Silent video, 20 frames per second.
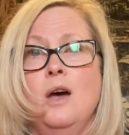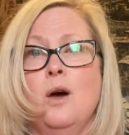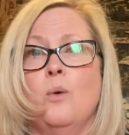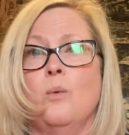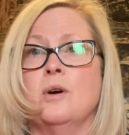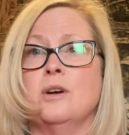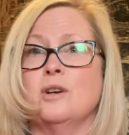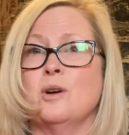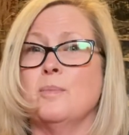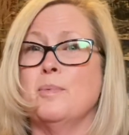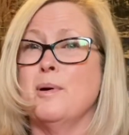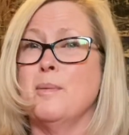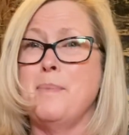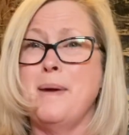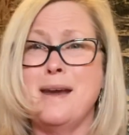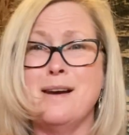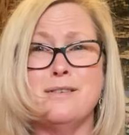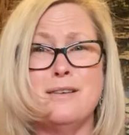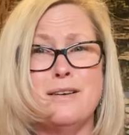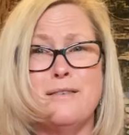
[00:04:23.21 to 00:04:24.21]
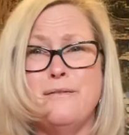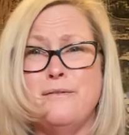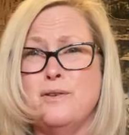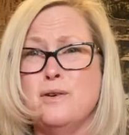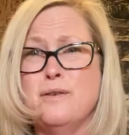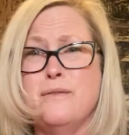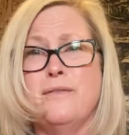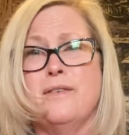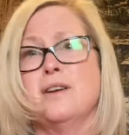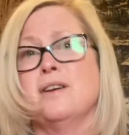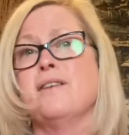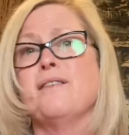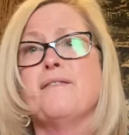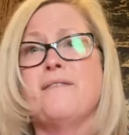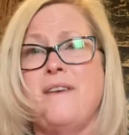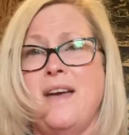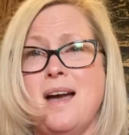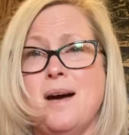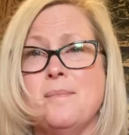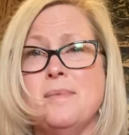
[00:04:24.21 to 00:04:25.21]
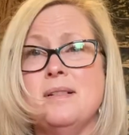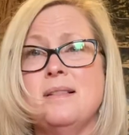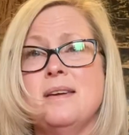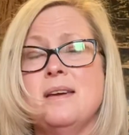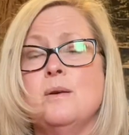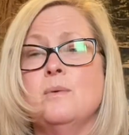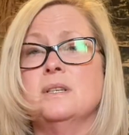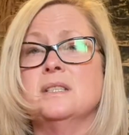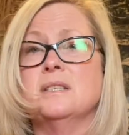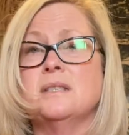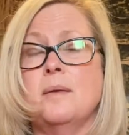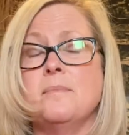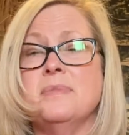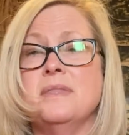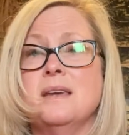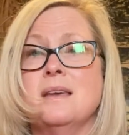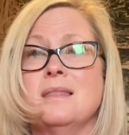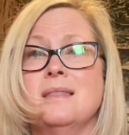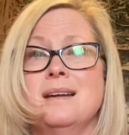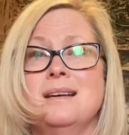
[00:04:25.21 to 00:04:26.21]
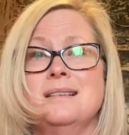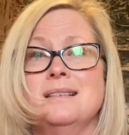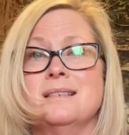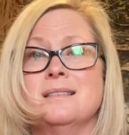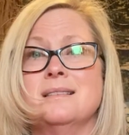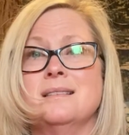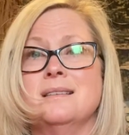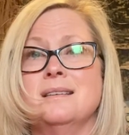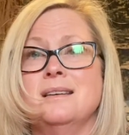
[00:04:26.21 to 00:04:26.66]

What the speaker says: where you're preparing food for your family with something that is,